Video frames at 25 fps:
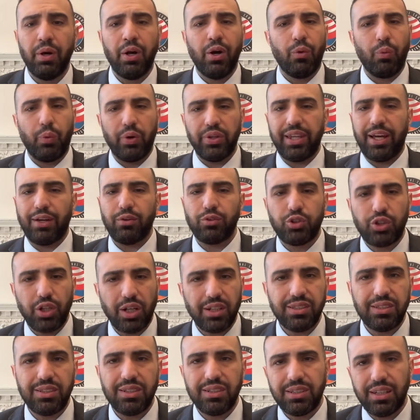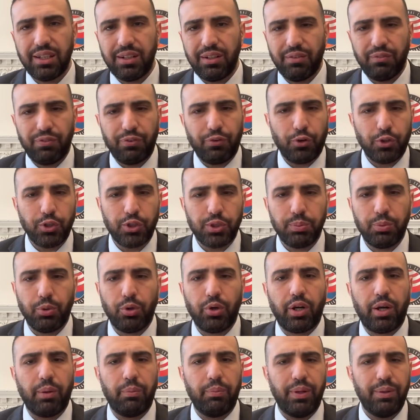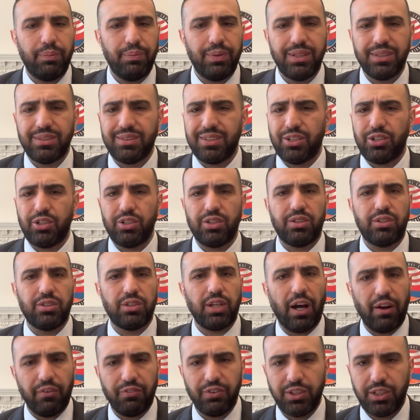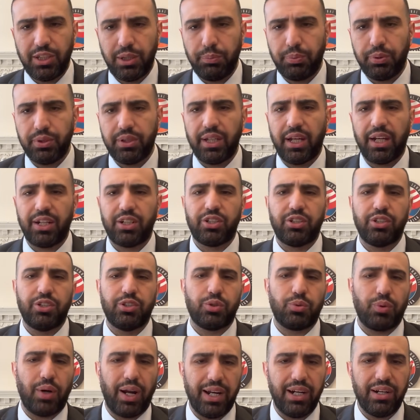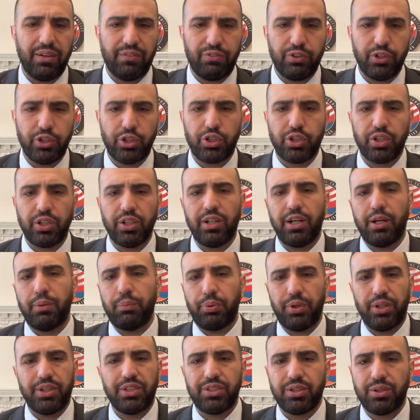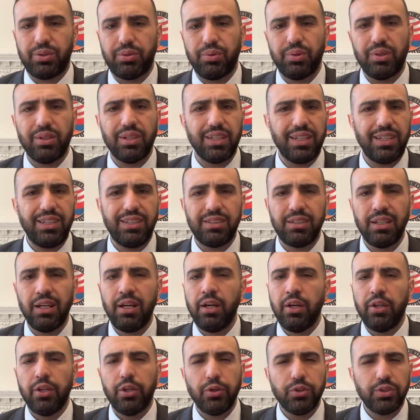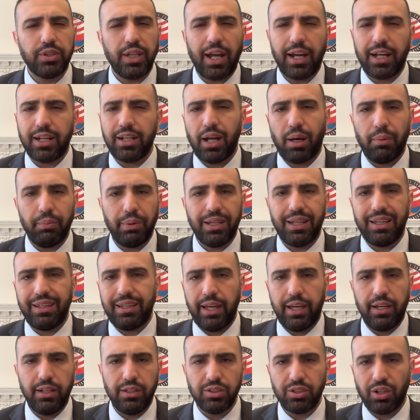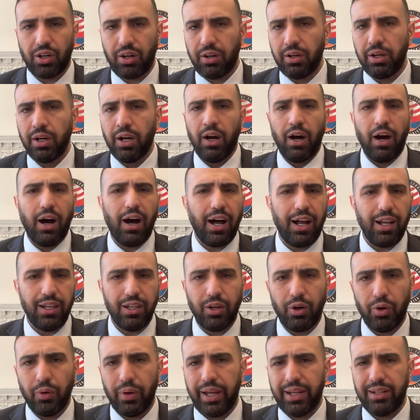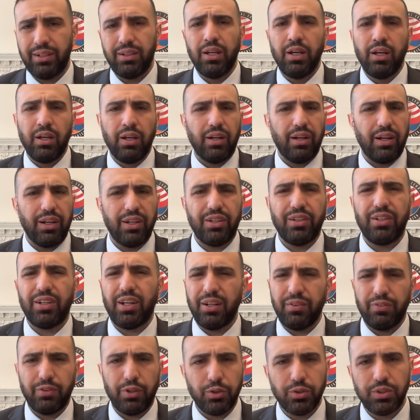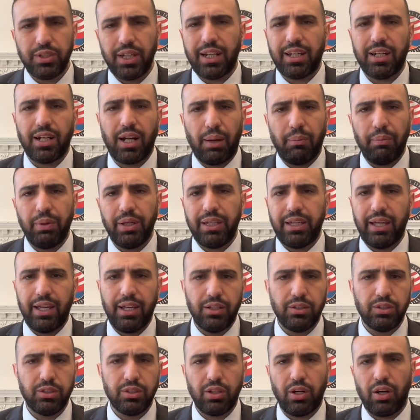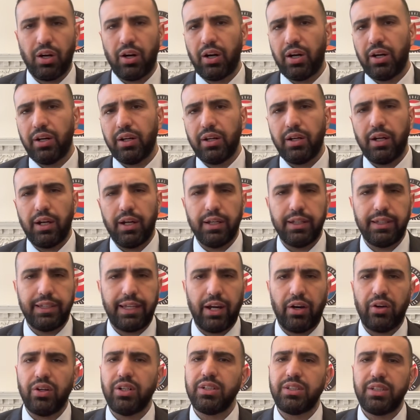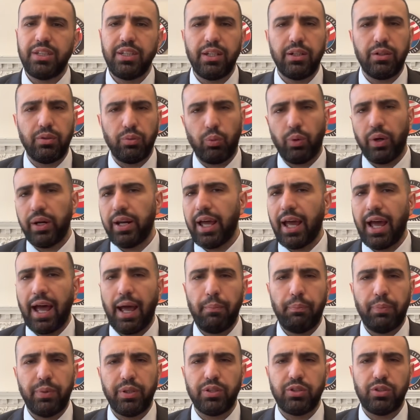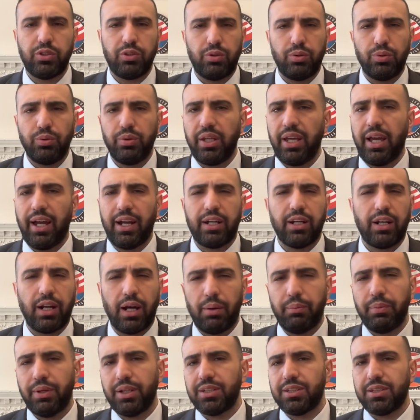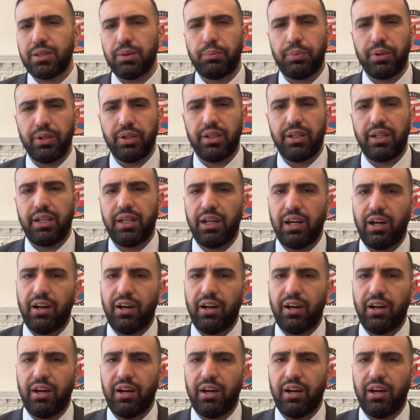Without justice and enforceable commitments such as sovereignty protections, right of return, and prisoner release, those economic gains are hollow. And none of those economic gains are guaranteed. What happens to the economic stability